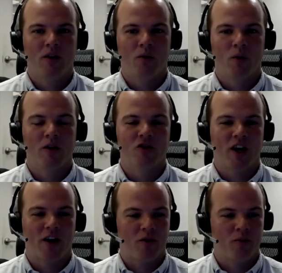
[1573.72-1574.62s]
we didn't try
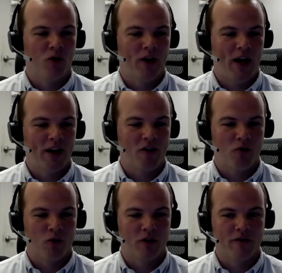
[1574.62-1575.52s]
to support any
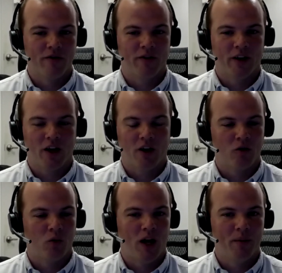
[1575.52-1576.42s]
sort of like
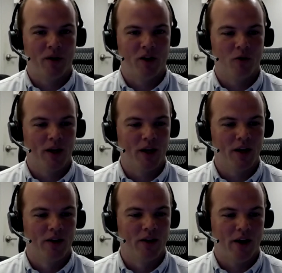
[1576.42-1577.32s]
100 watt PoE
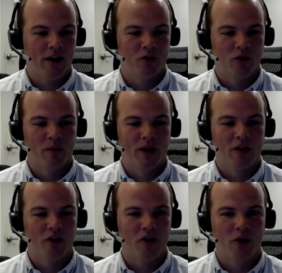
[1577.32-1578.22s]
out at 200
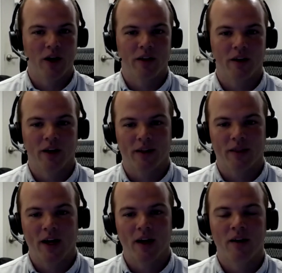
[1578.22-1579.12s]
meters or anything like
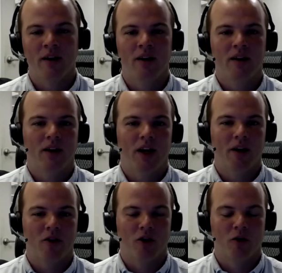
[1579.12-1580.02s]
that.
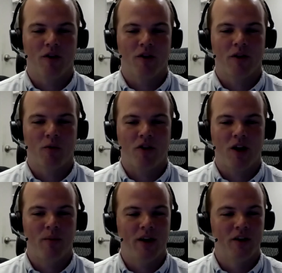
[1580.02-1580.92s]
Uh, so there was there was
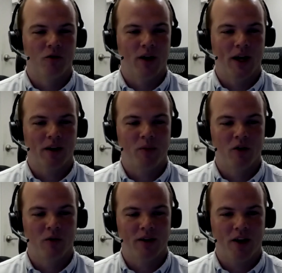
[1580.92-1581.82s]
some indirect
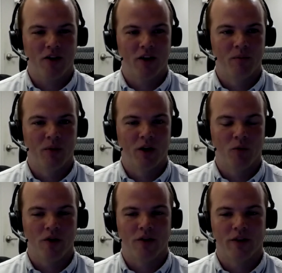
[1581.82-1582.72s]
PoE testing, but it
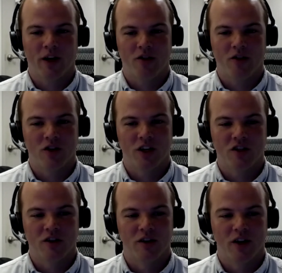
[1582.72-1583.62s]
wasn't the
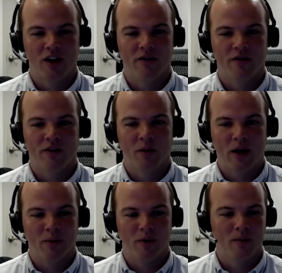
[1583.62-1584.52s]
concentration of the
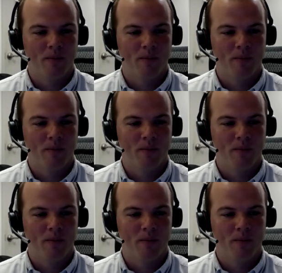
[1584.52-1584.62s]
paper.